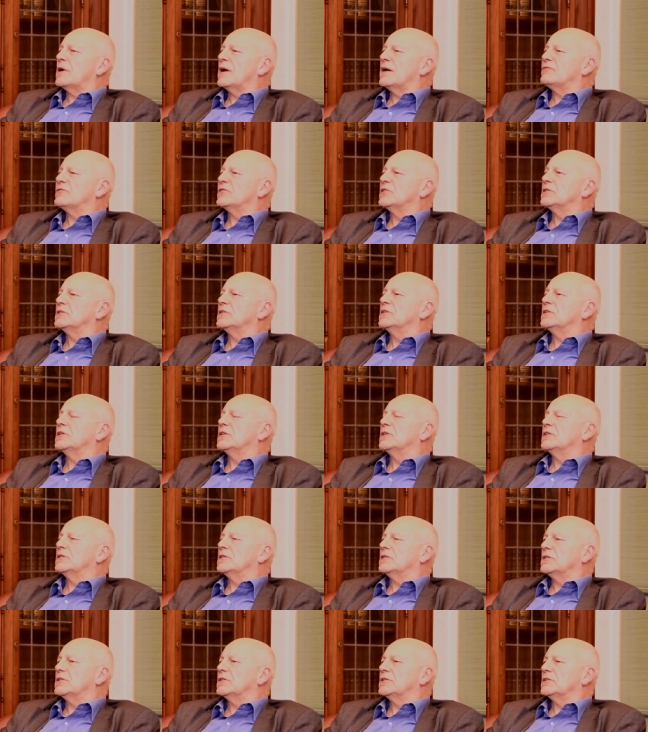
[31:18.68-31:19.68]
have a,
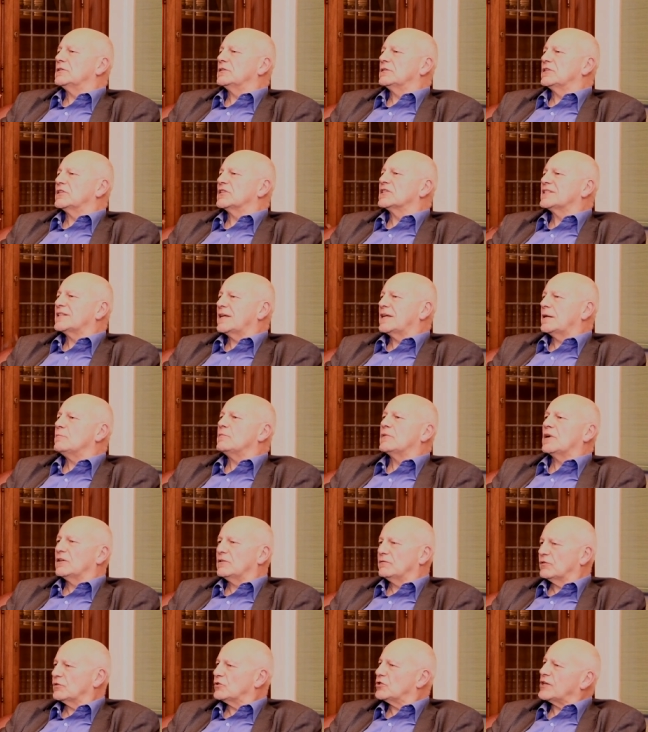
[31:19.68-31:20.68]
a, a the same
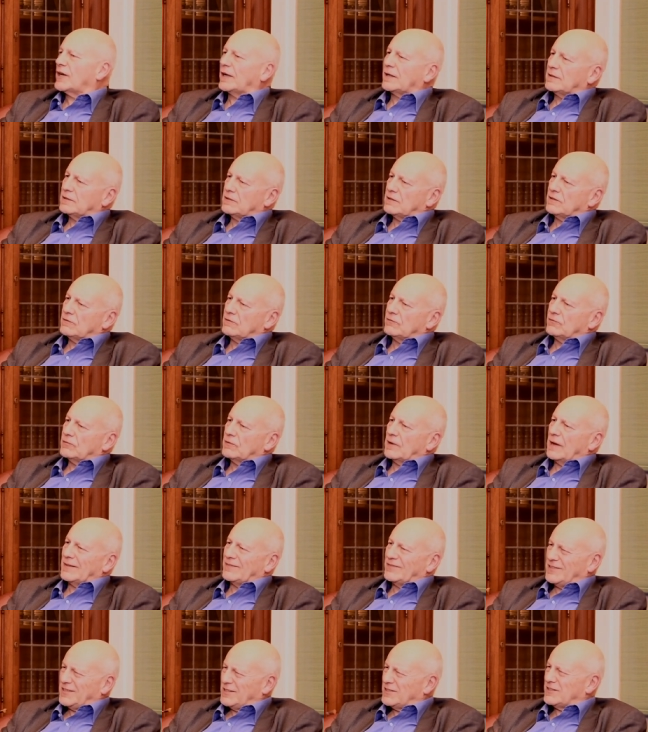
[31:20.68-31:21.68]
kind of objective
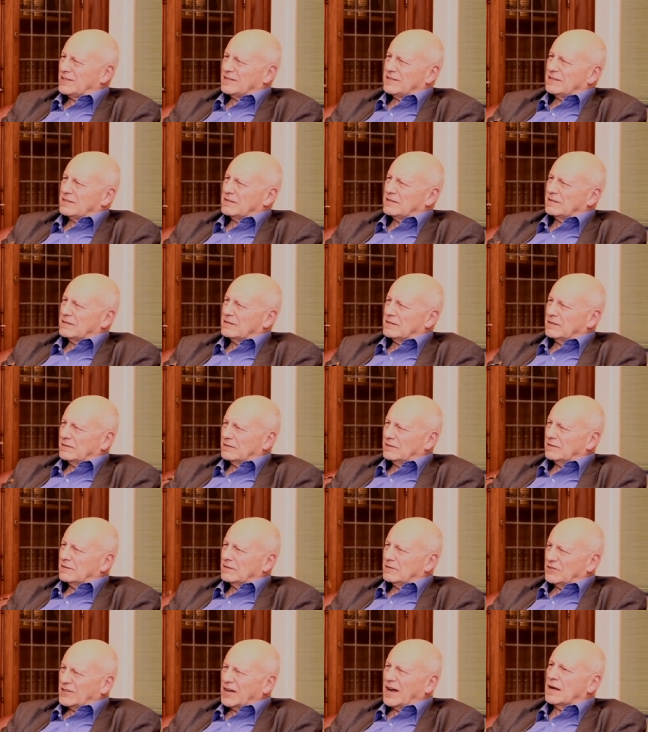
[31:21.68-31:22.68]
at this?
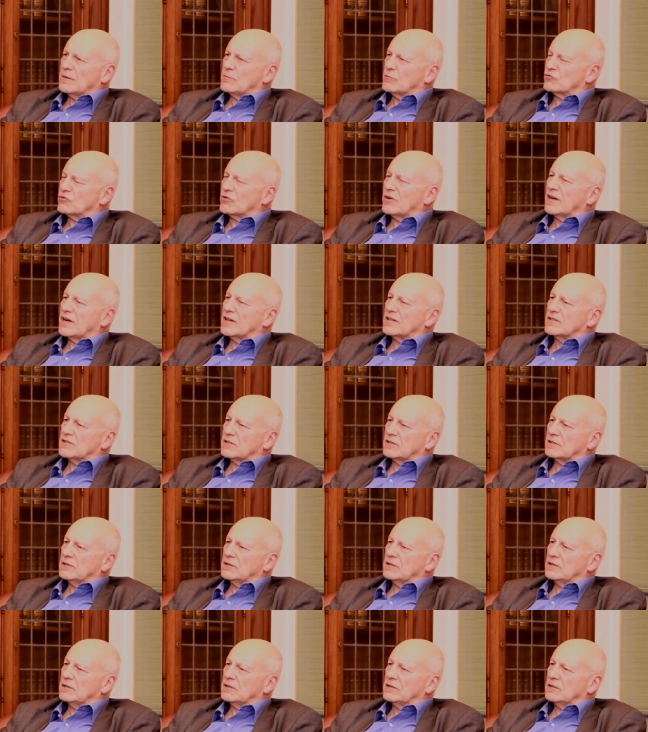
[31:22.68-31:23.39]
Time horizon?